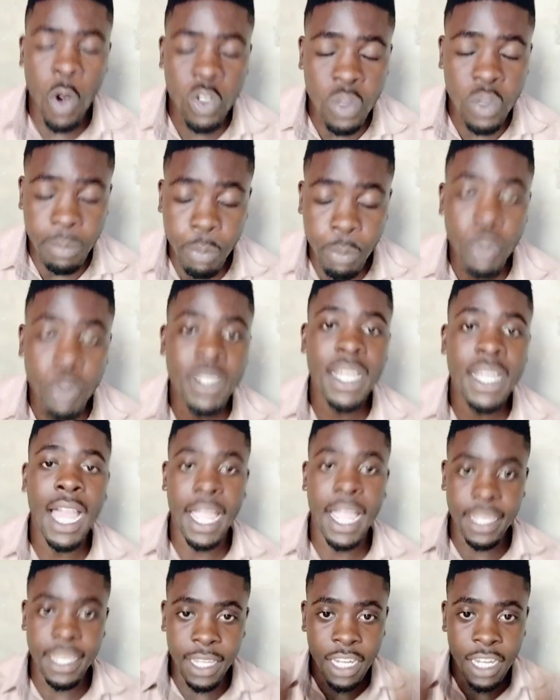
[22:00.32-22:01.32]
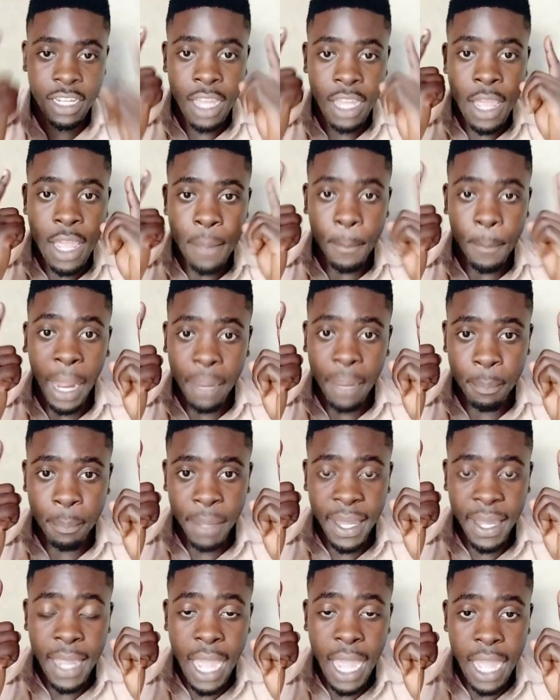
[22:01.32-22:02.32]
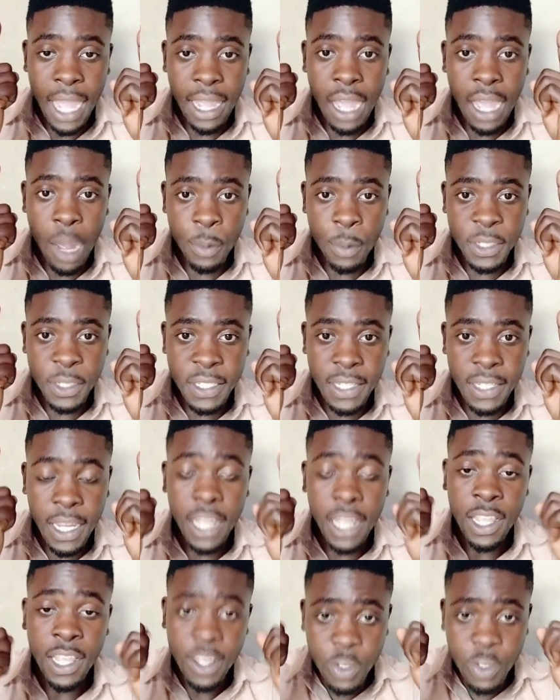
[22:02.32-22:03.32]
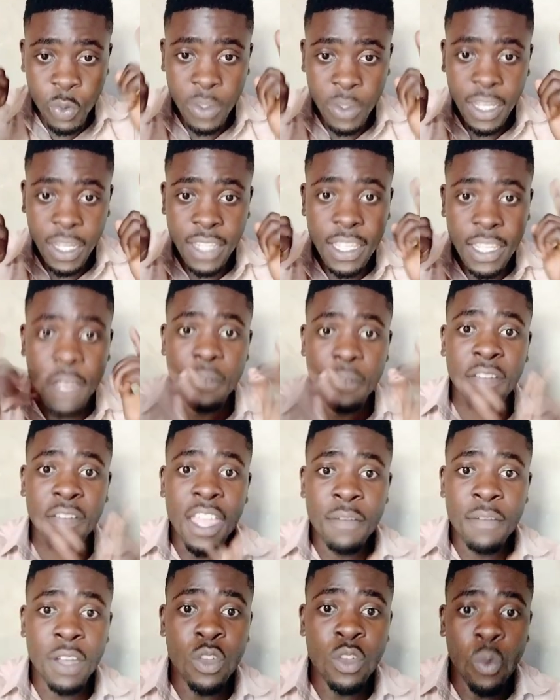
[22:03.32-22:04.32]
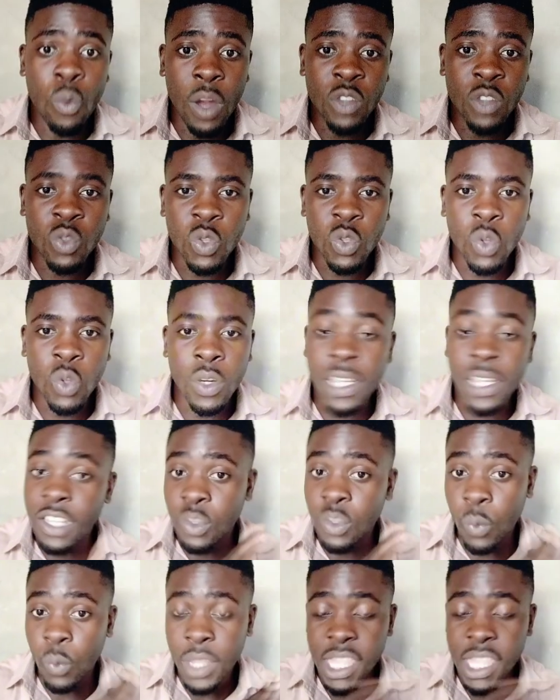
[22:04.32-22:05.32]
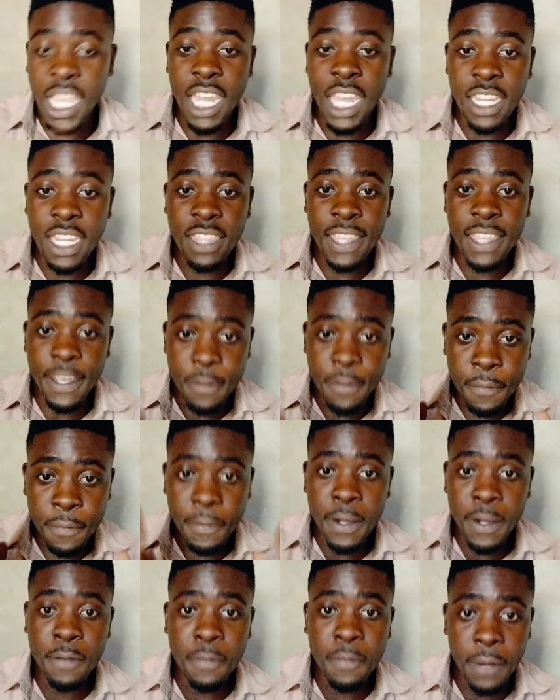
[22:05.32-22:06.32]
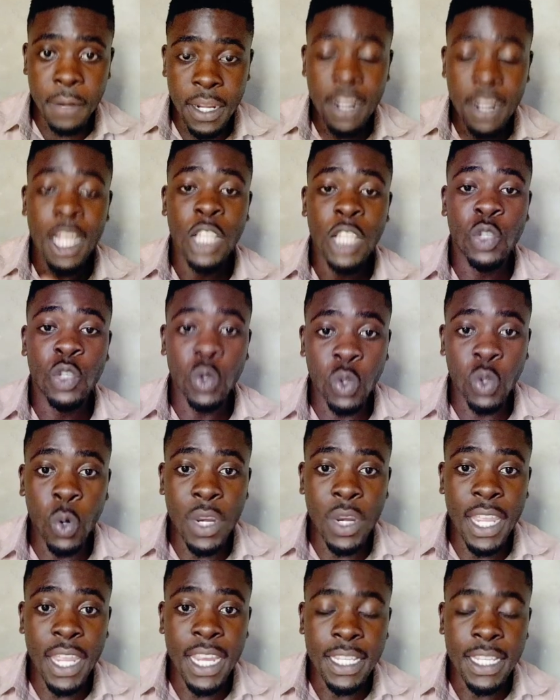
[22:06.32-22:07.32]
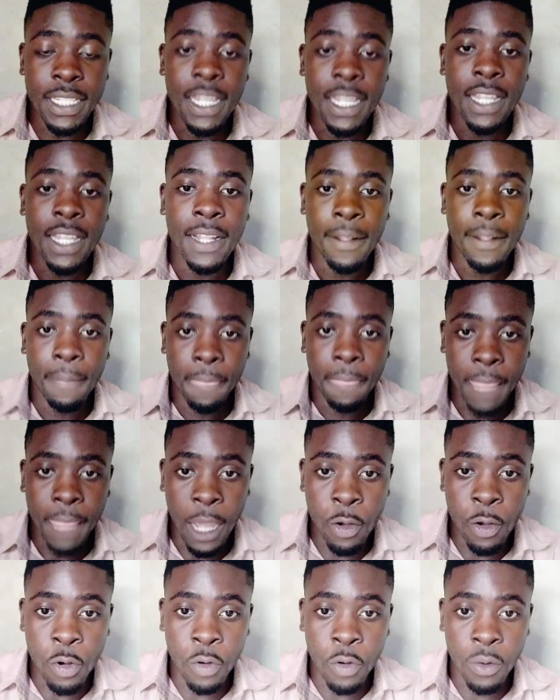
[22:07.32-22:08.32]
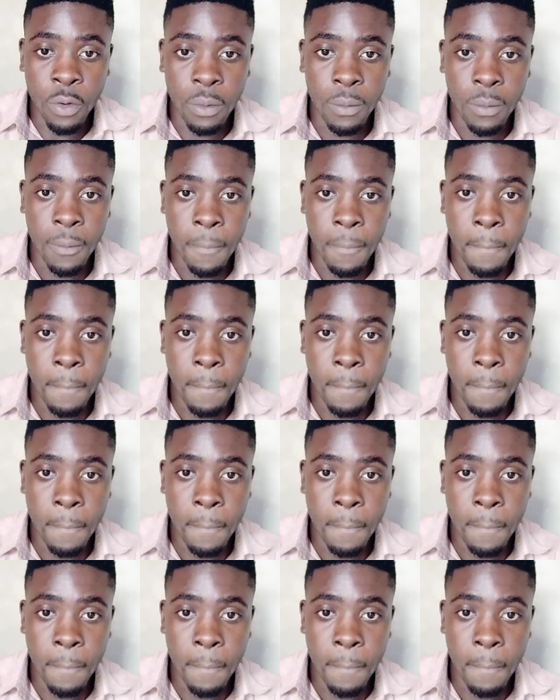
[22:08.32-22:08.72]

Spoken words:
also putting again my bank account here so that if ever you want to donate with anything, feel free to donate. Danko.